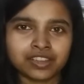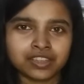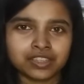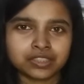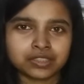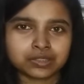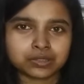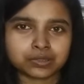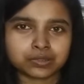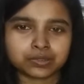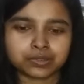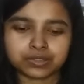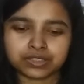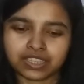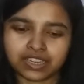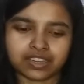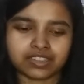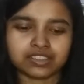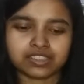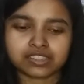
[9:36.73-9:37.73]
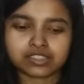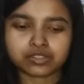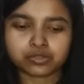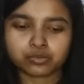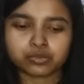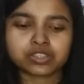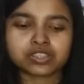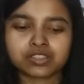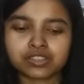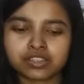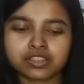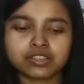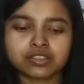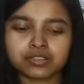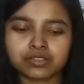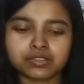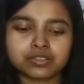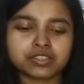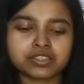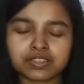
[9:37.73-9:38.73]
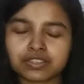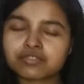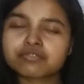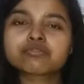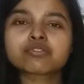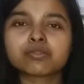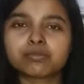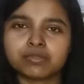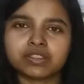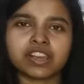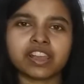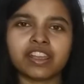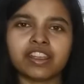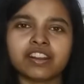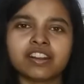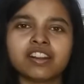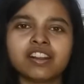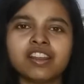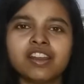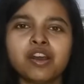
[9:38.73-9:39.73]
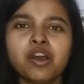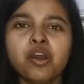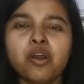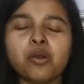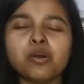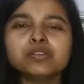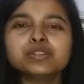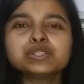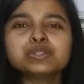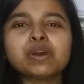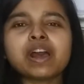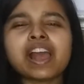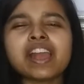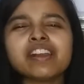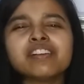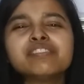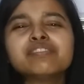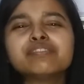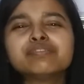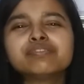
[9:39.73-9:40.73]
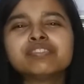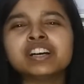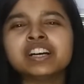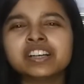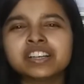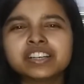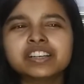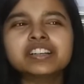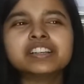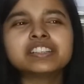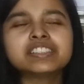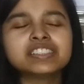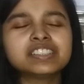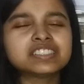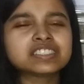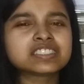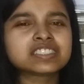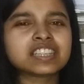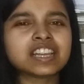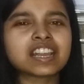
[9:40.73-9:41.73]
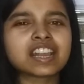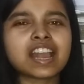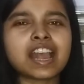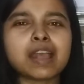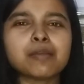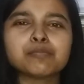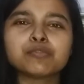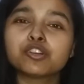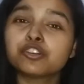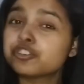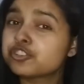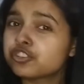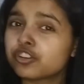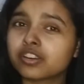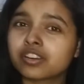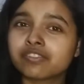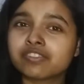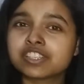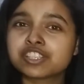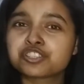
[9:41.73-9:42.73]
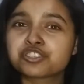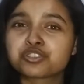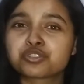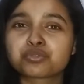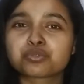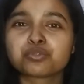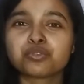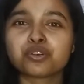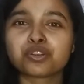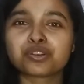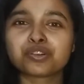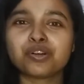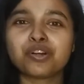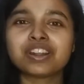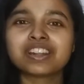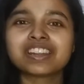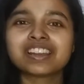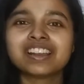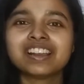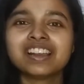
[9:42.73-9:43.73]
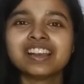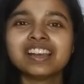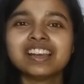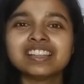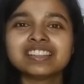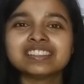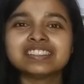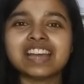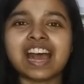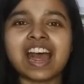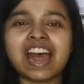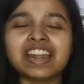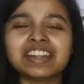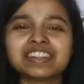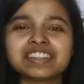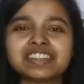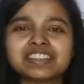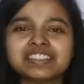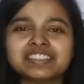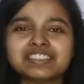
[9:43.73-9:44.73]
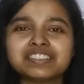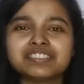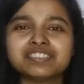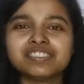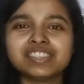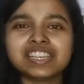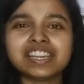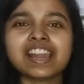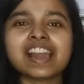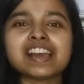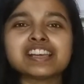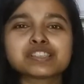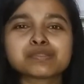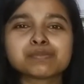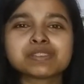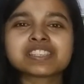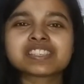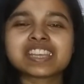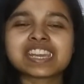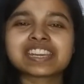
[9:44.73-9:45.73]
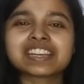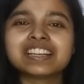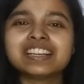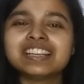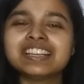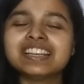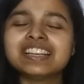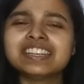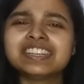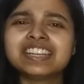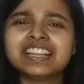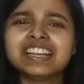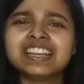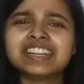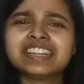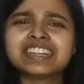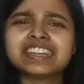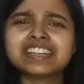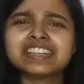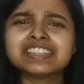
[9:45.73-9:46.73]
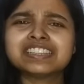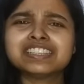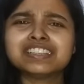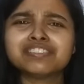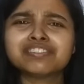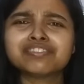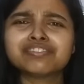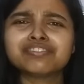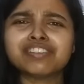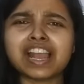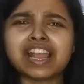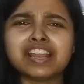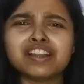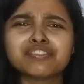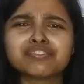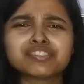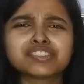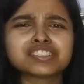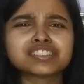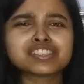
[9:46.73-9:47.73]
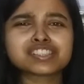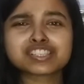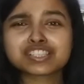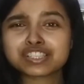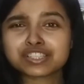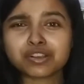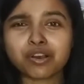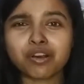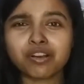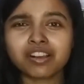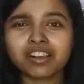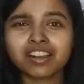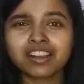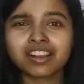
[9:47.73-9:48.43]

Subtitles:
So yeah, that video is from there. Also, I have heard this thing, I'm not sure if it's true or not, that V has mistakenly deleted the file for this song.